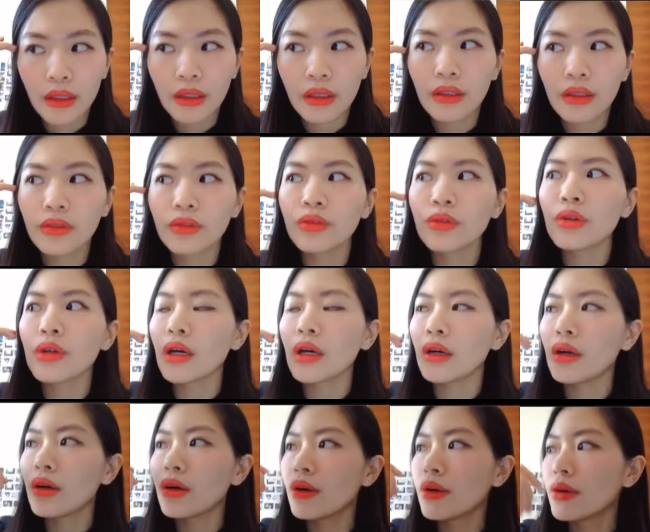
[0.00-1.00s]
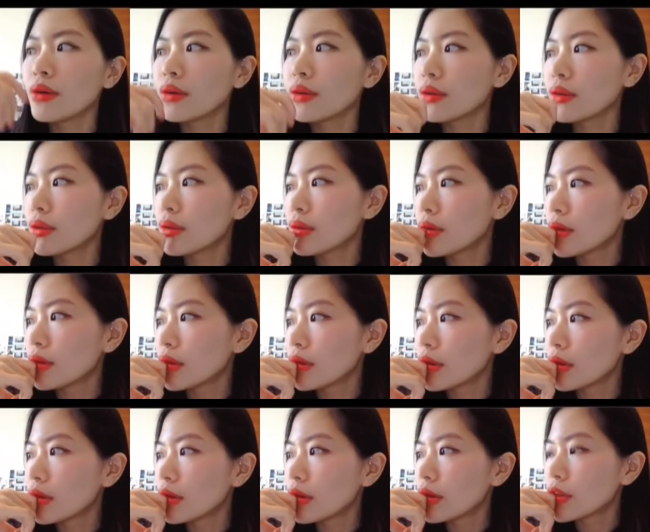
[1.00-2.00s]
Google
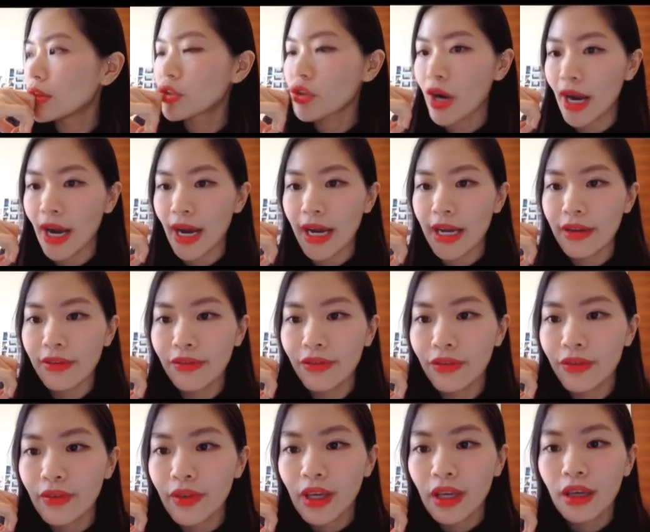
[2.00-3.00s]
Drive,